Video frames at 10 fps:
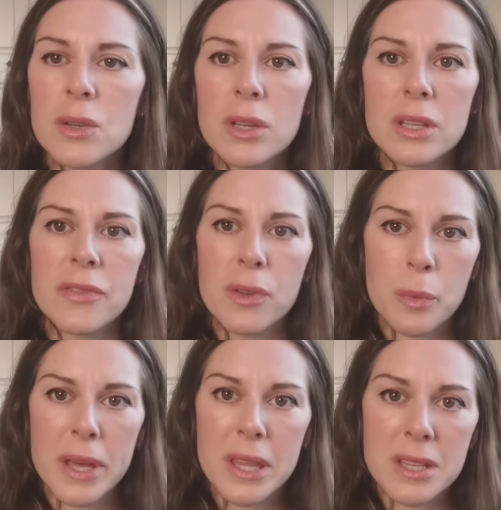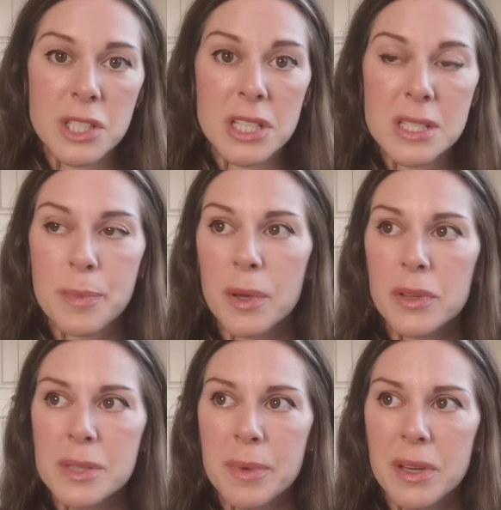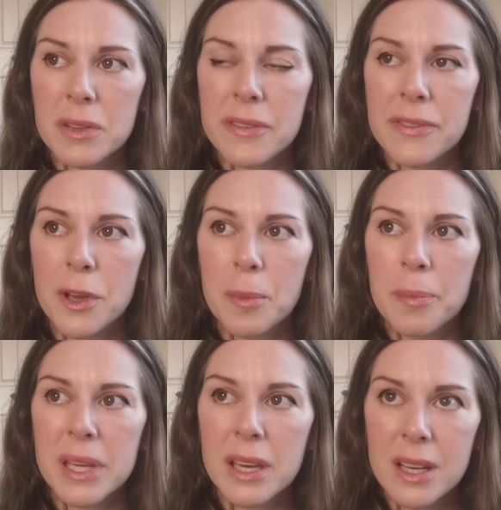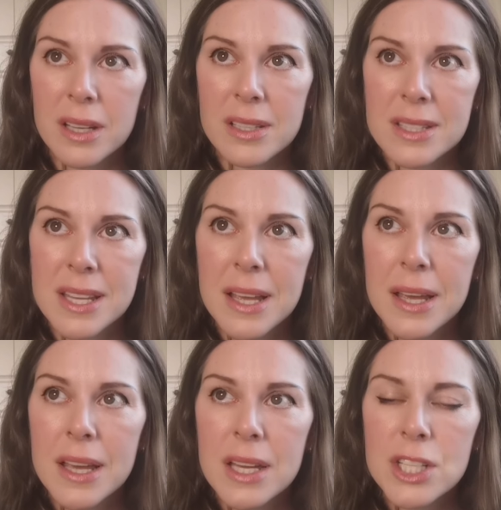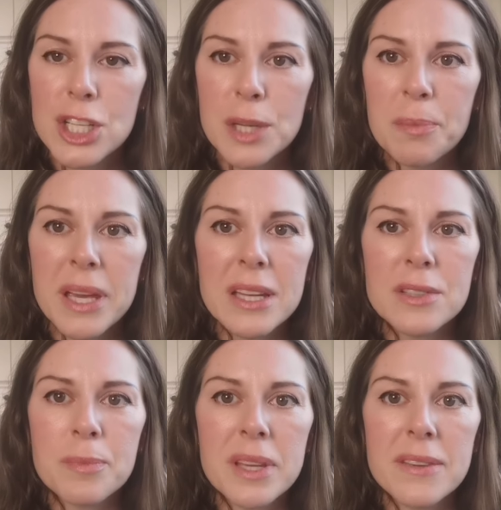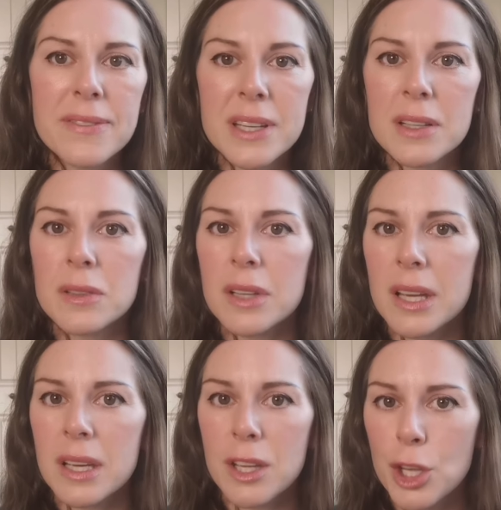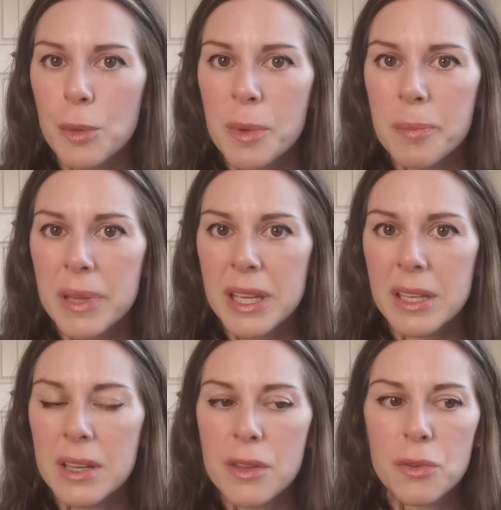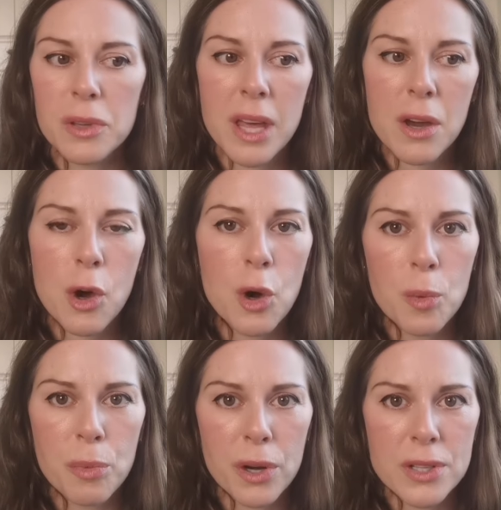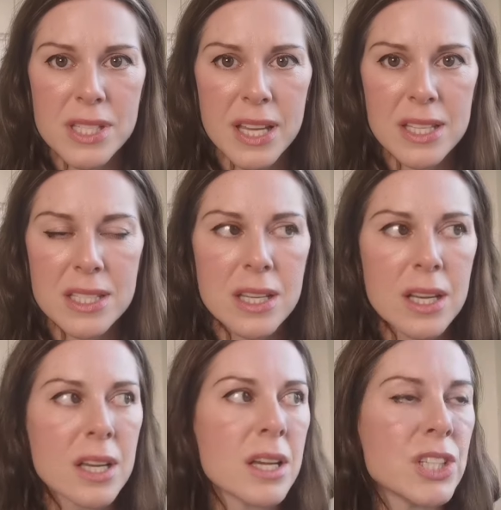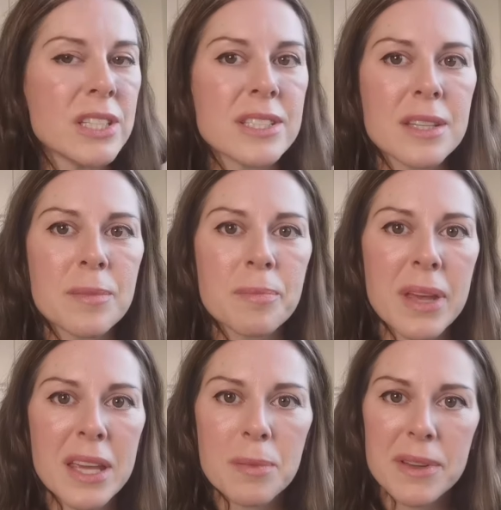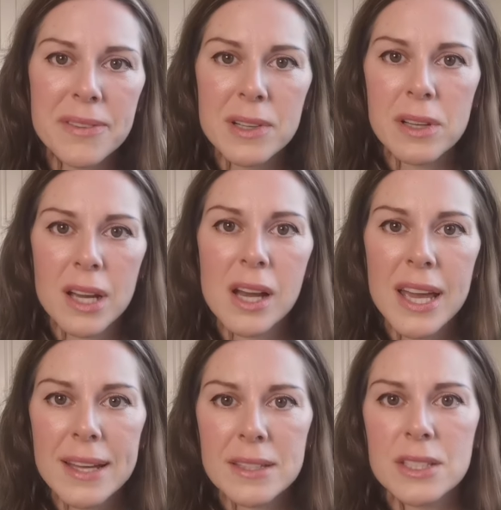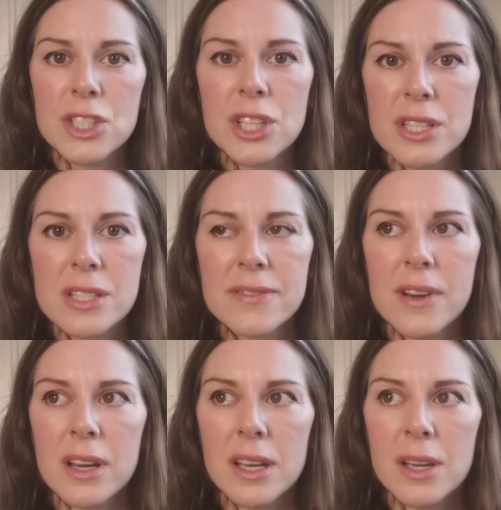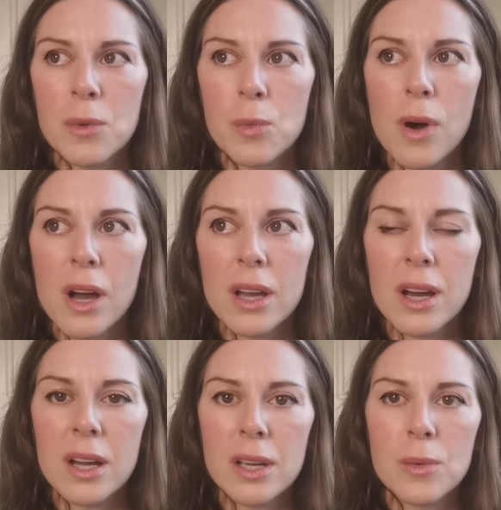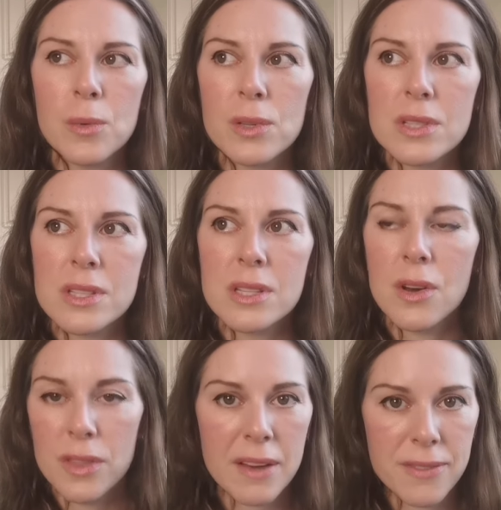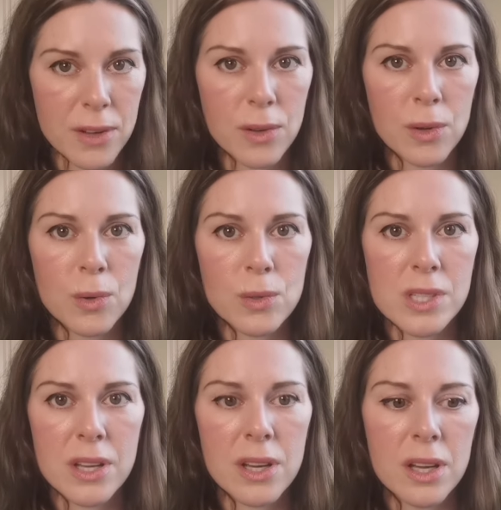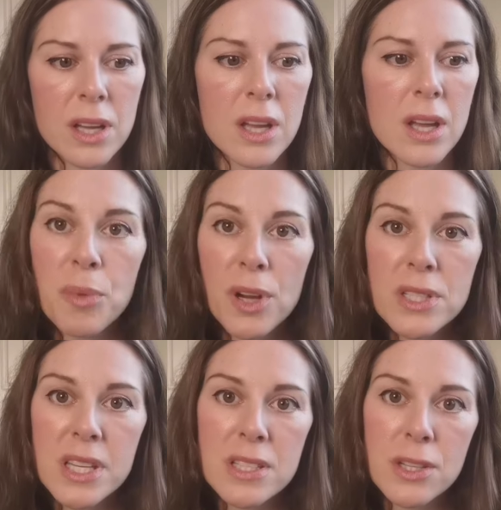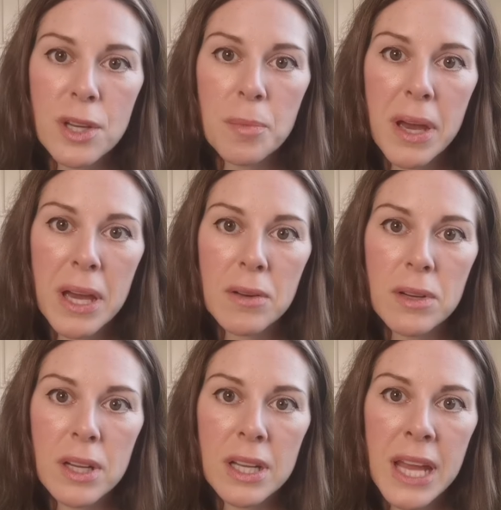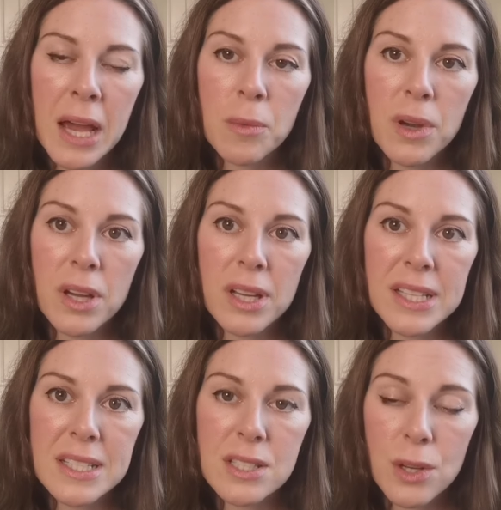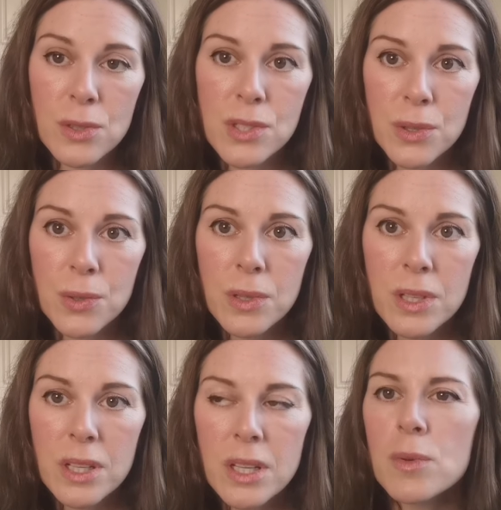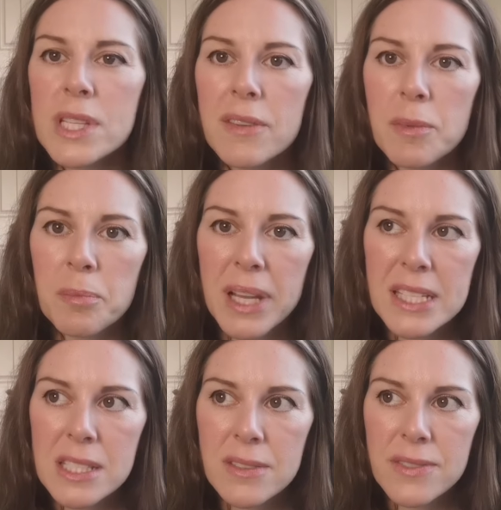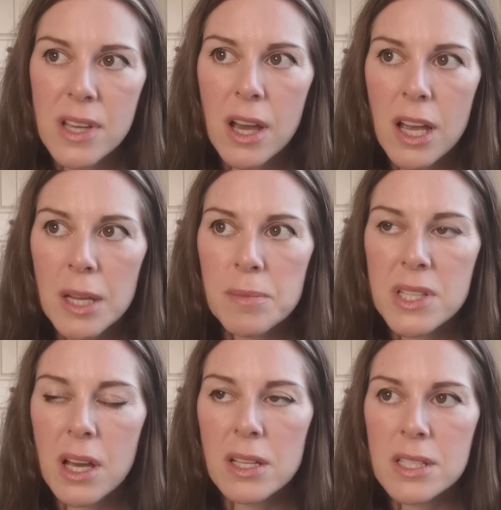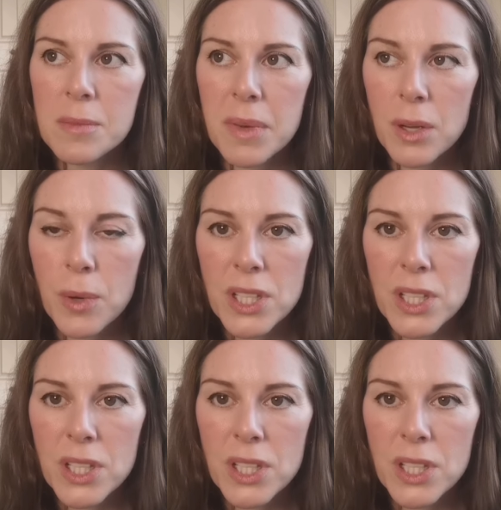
to for the way that she spoke to me on the phone because she made me feel like a human being through that whole process. She didn't make me feel like I had to justify why I was on that phone call to her. The process took about an hour in total. I was given plenty of time to answer my